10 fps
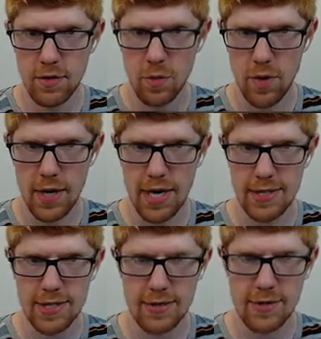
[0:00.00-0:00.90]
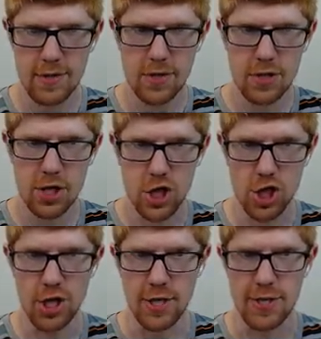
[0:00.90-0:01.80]
We're not?
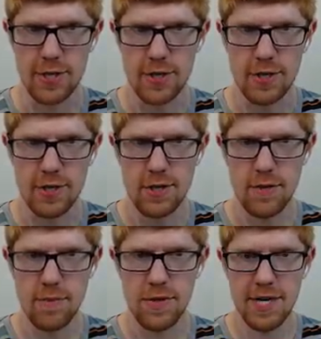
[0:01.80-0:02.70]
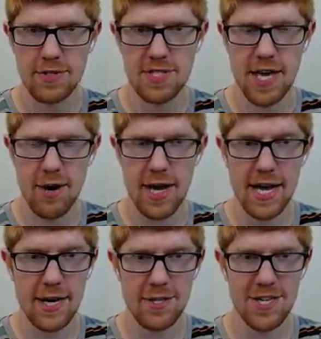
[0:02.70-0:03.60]
Good. But that was scary. I
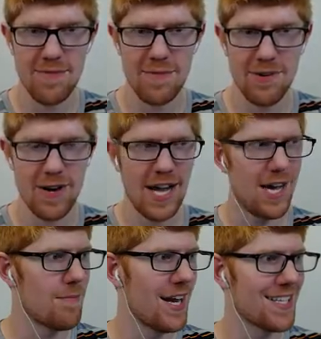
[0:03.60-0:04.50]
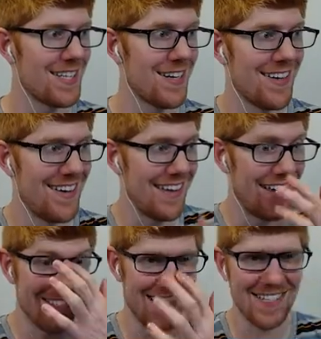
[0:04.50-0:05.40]
got an achievement for handbrake turn. That
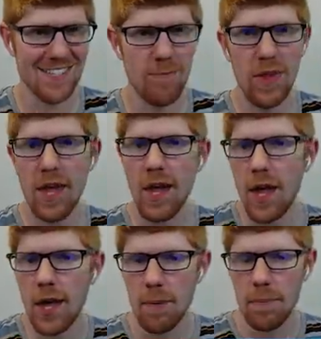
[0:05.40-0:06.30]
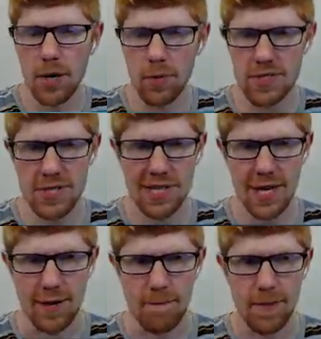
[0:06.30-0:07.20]
was awesome. But no, where's the
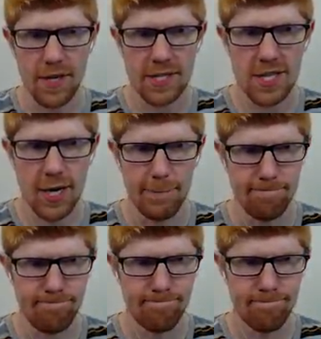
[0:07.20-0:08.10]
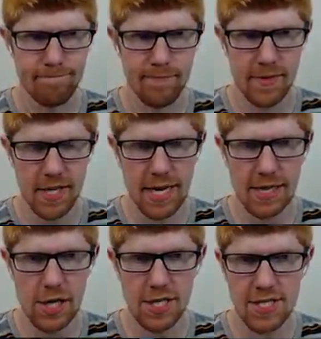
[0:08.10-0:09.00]
thing? Like, it's gone. Like, I
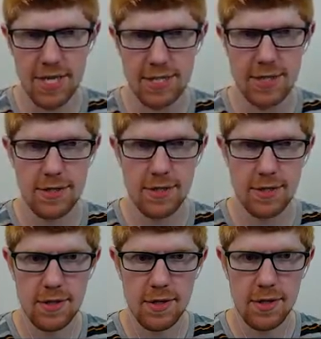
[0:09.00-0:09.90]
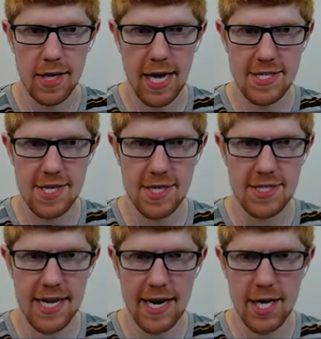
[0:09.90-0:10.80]
lost it. Like, as in, it's
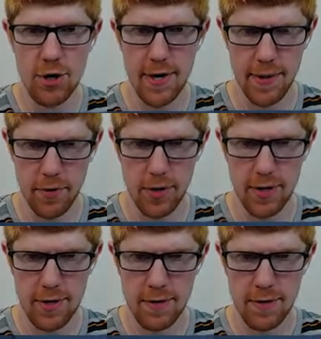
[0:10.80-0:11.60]
not here anymore.